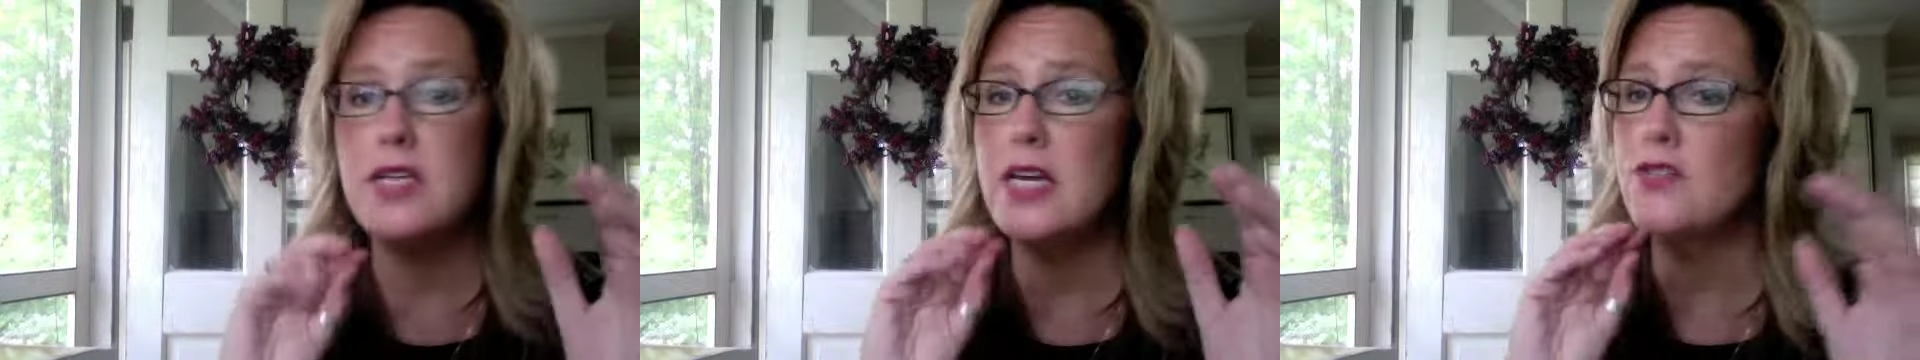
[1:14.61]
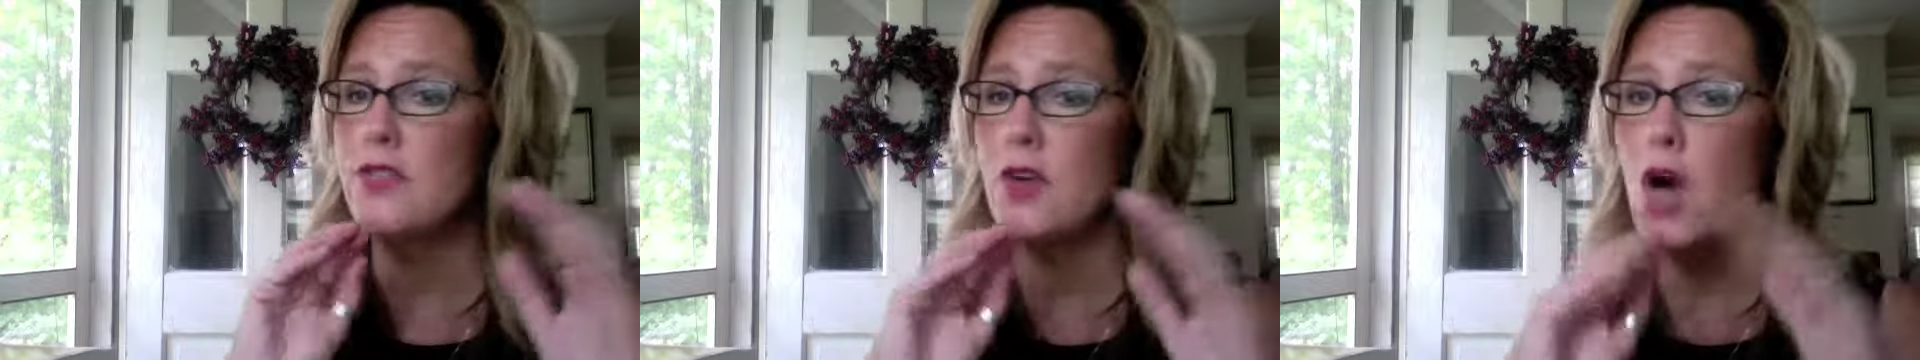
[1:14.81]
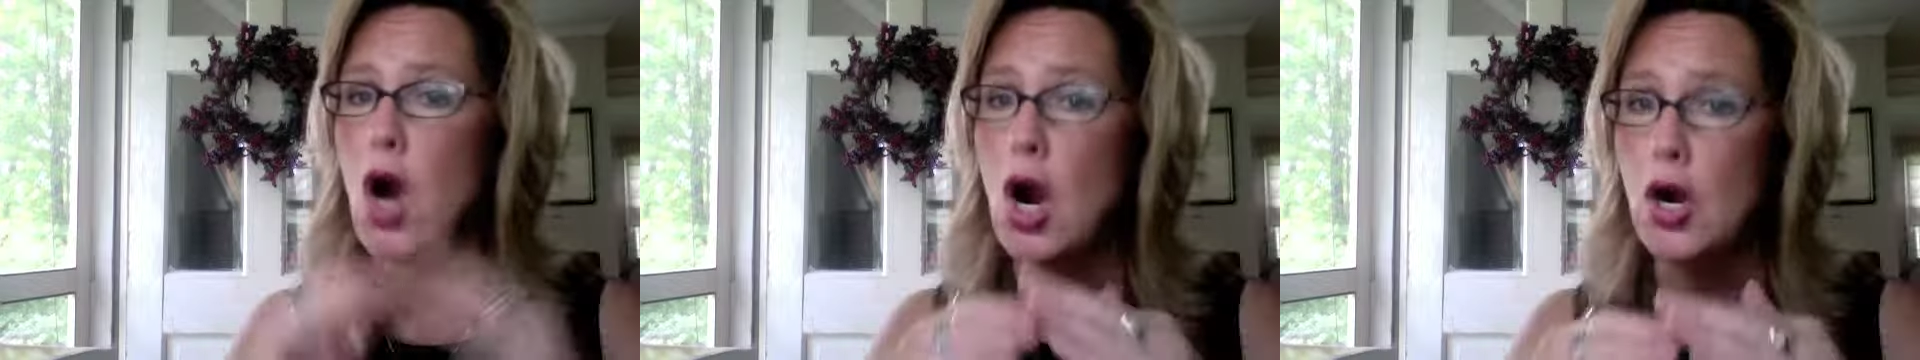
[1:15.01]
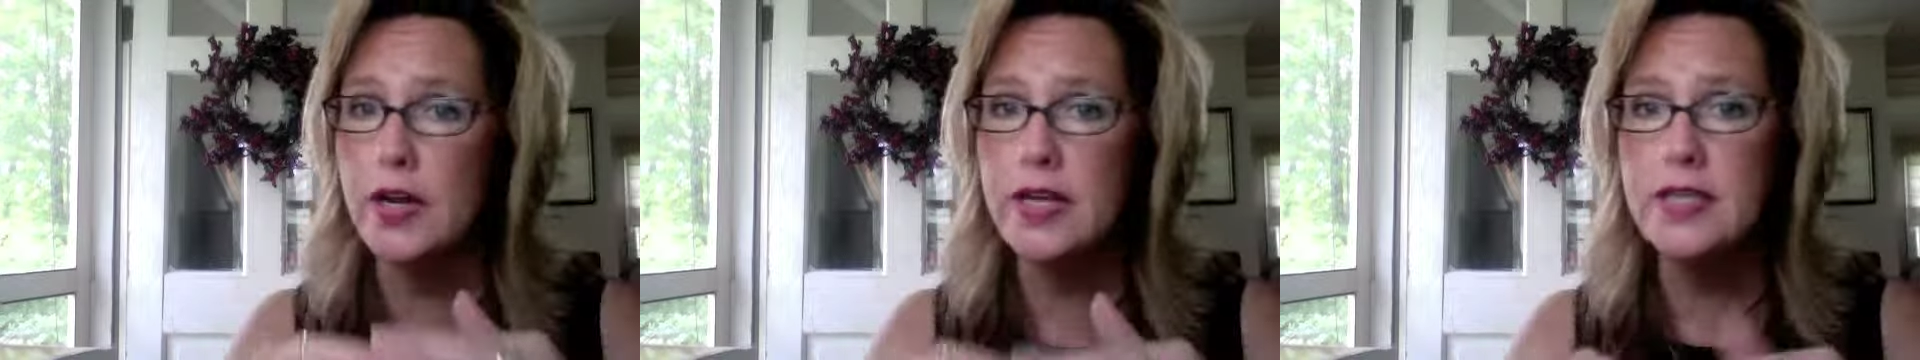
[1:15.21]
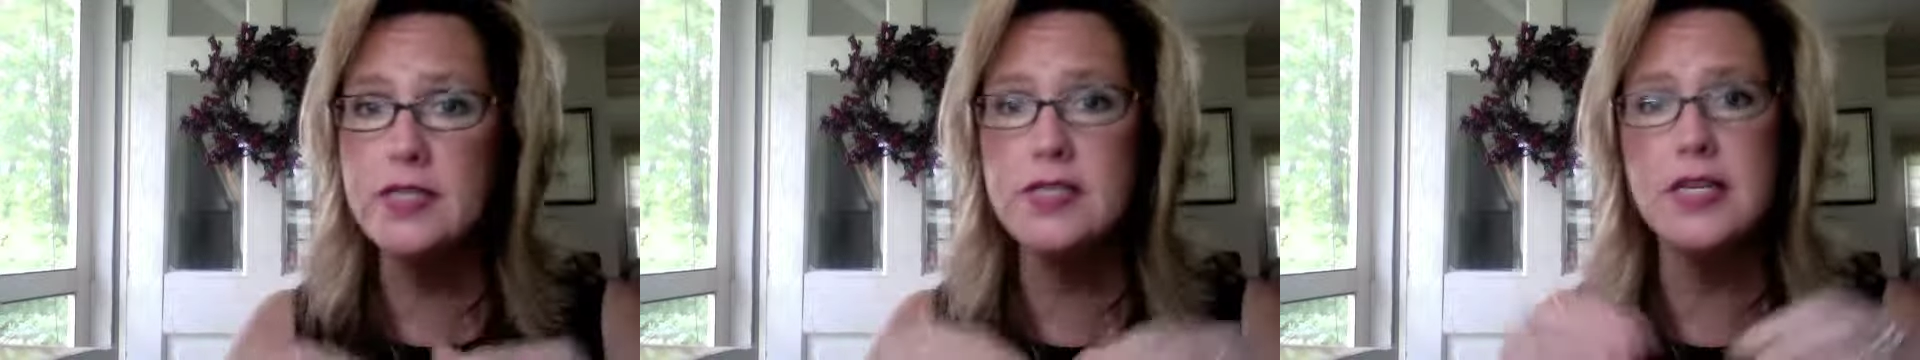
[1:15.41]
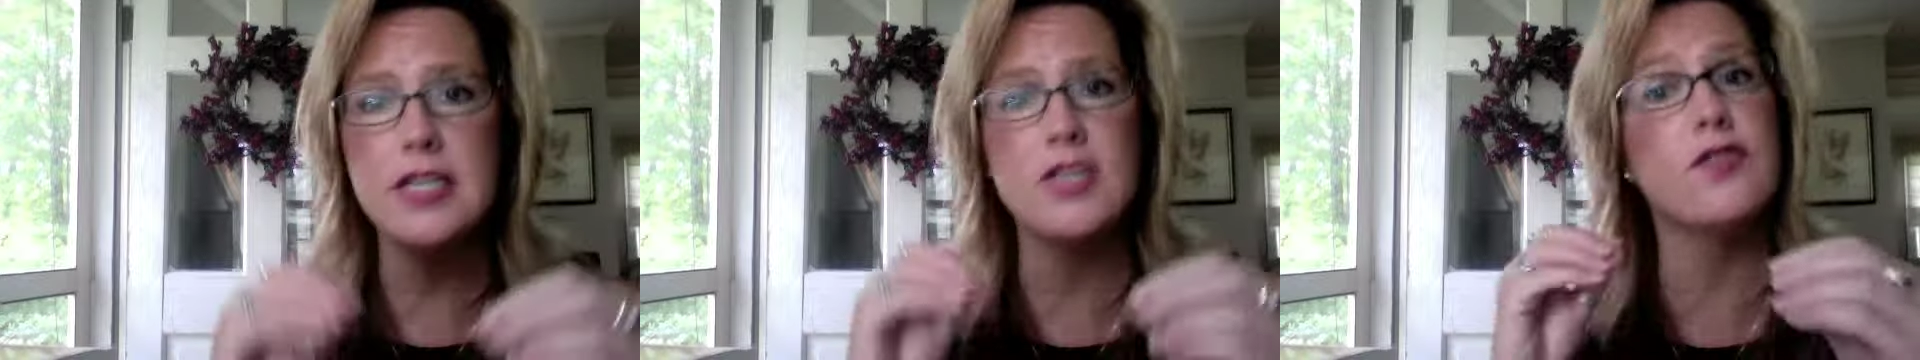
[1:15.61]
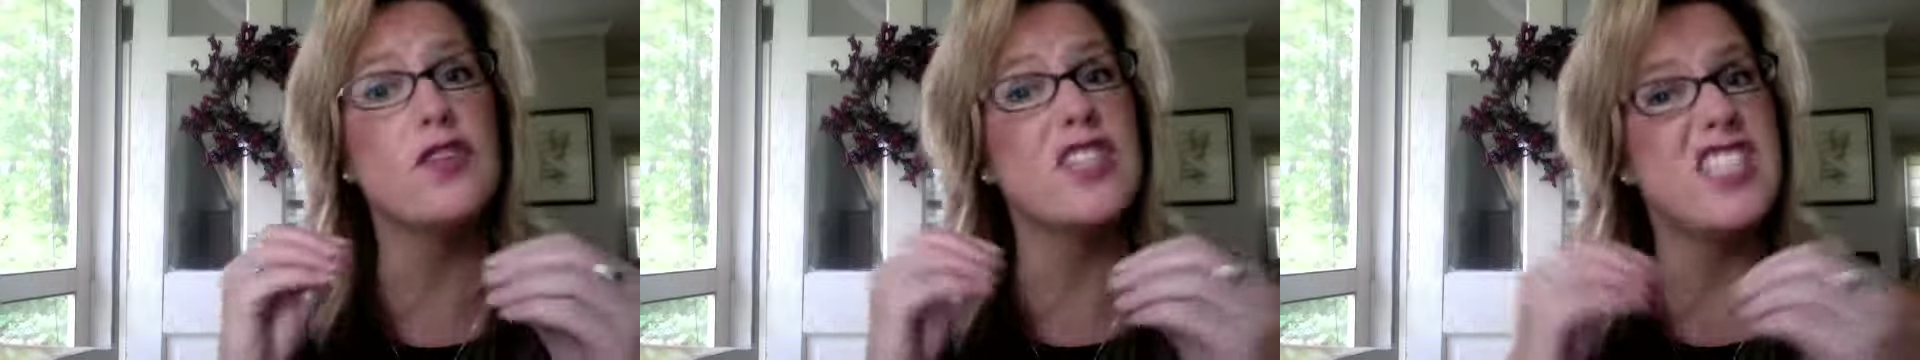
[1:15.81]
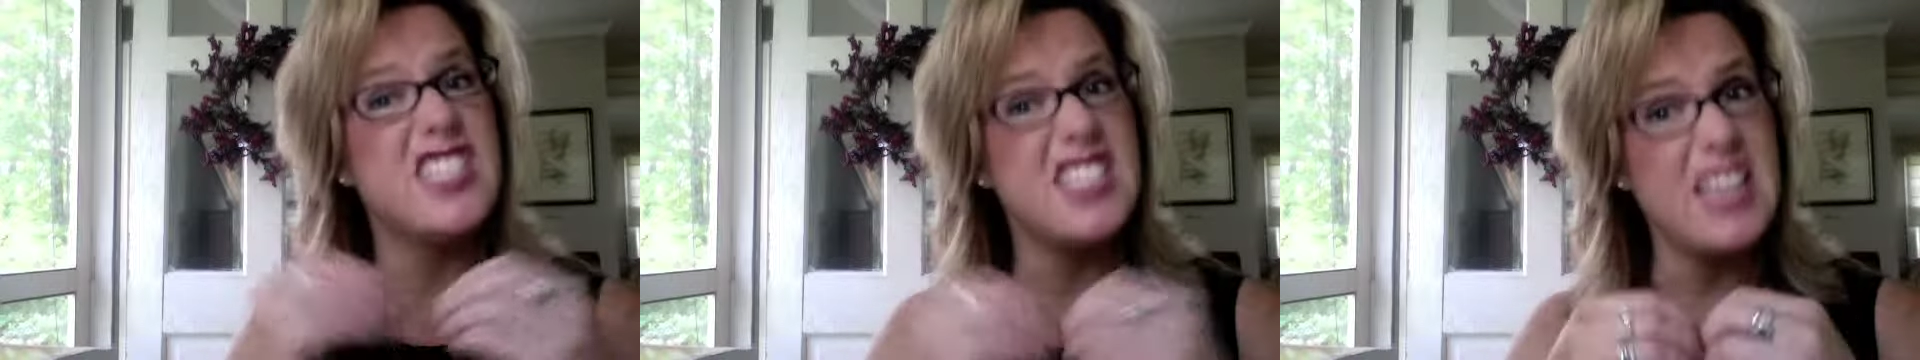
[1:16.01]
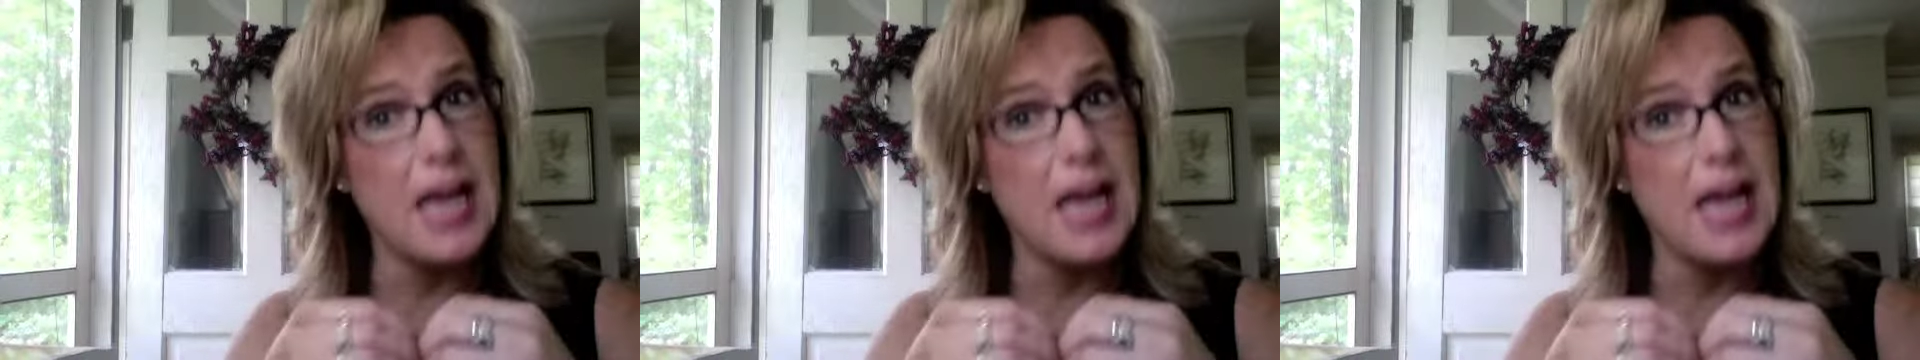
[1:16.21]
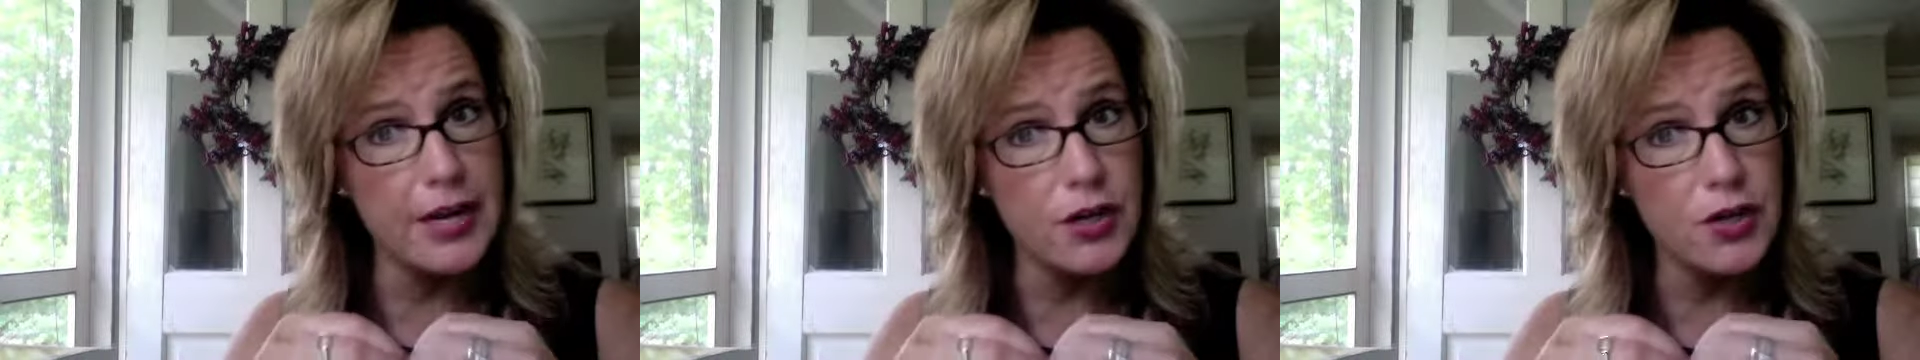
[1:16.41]
It's for artists, it's for
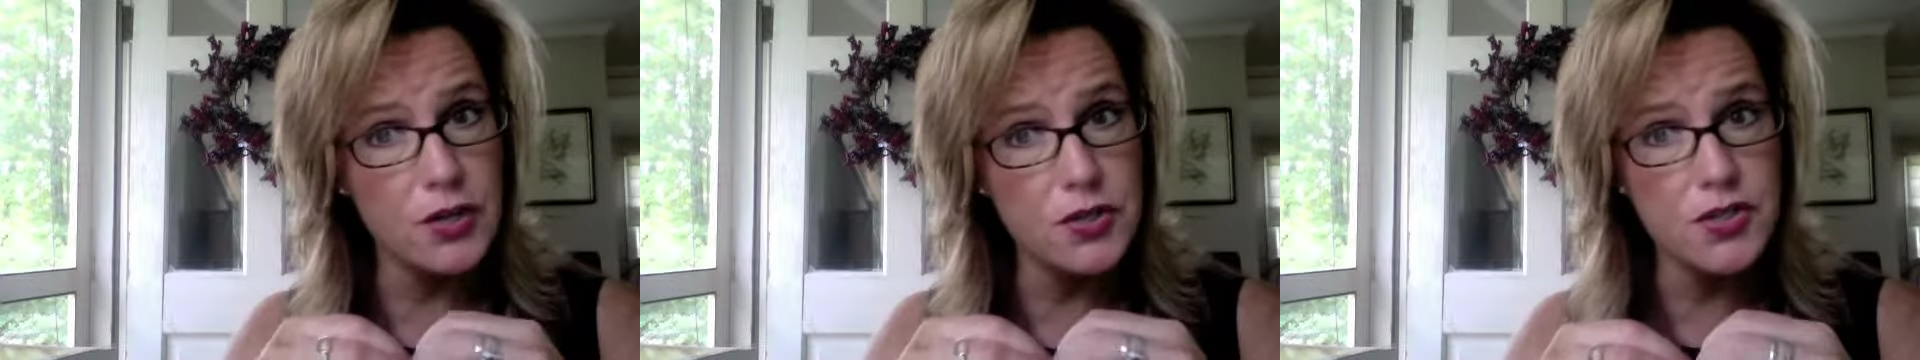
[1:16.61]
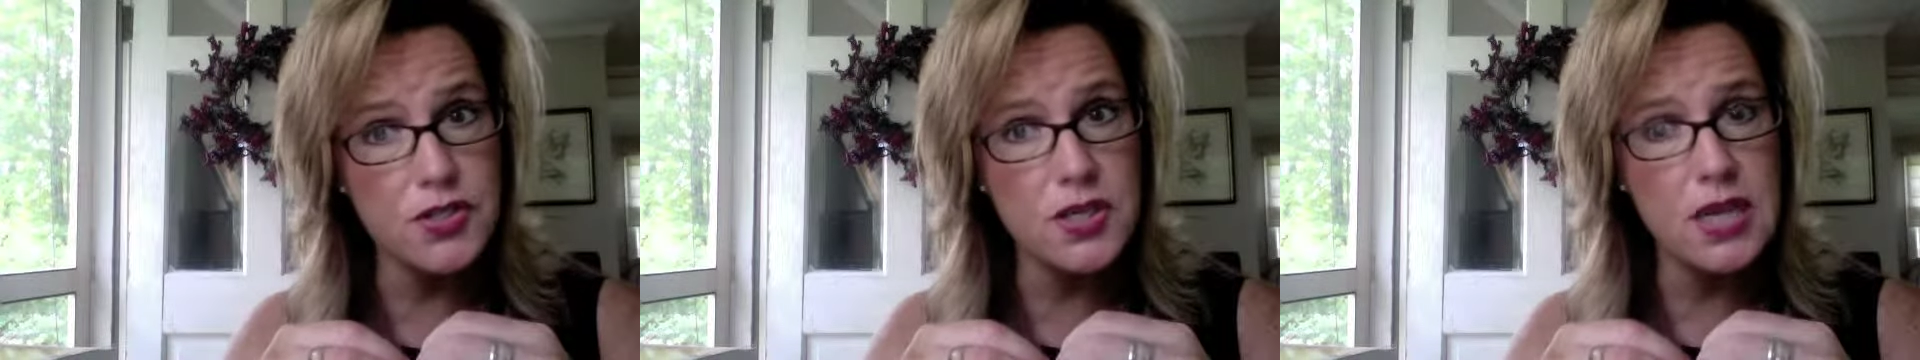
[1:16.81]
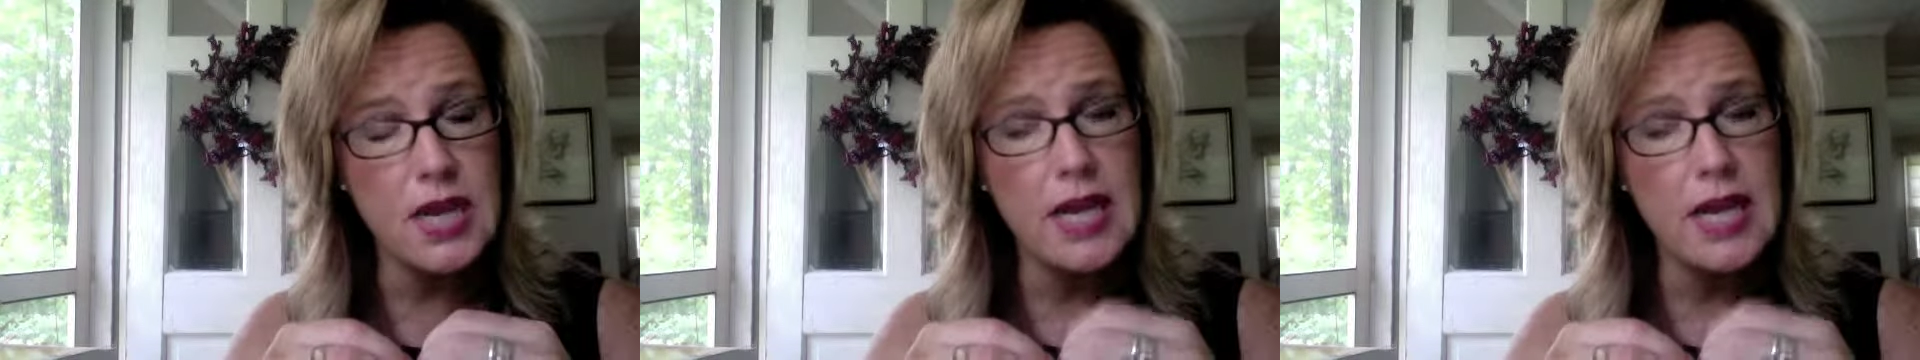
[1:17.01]
designers.